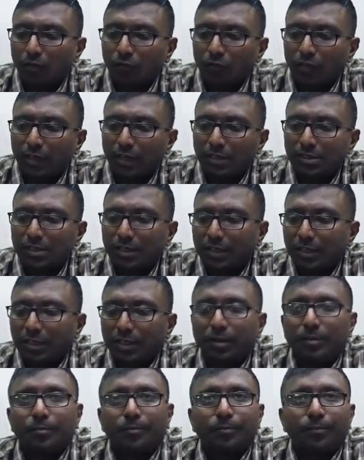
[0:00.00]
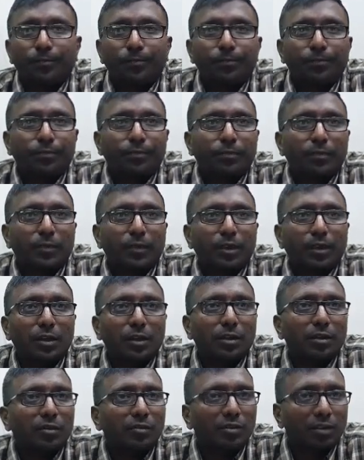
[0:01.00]
When I say,
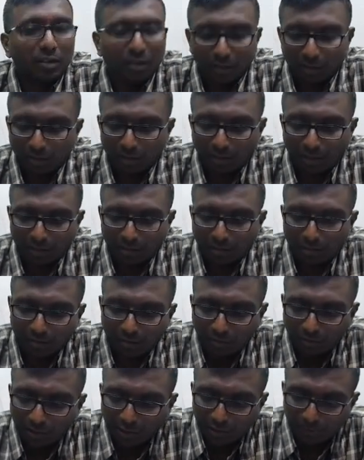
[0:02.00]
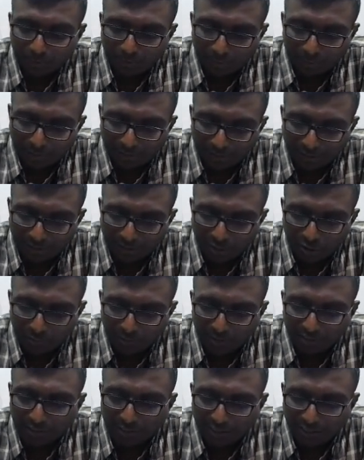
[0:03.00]
right, SBP
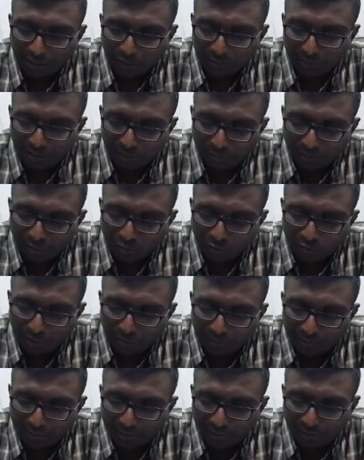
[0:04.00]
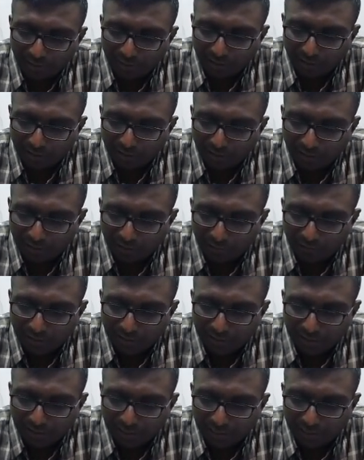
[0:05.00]
arrangement, arrangement means what my dear? It is
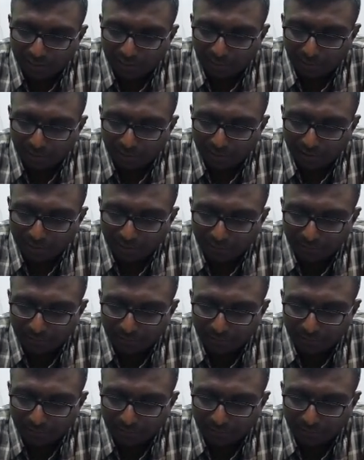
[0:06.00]
obviously agreement.